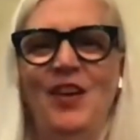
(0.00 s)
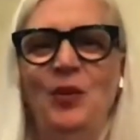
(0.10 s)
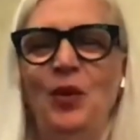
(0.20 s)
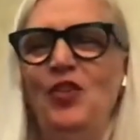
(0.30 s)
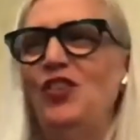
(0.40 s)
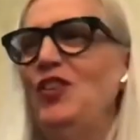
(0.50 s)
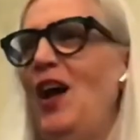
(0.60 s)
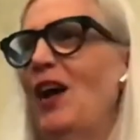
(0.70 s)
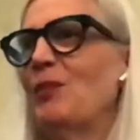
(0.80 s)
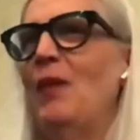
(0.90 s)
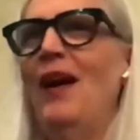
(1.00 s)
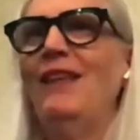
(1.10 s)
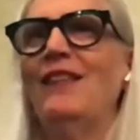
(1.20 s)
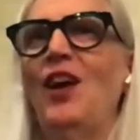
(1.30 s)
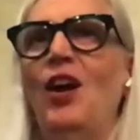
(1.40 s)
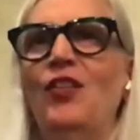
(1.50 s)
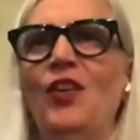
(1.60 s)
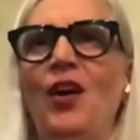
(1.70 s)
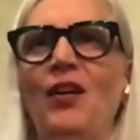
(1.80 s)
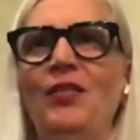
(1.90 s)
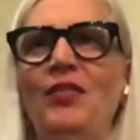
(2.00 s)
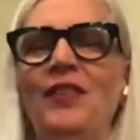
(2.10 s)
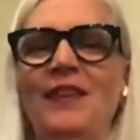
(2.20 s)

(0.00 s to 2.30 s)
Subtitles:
Well, she knocked my socks off.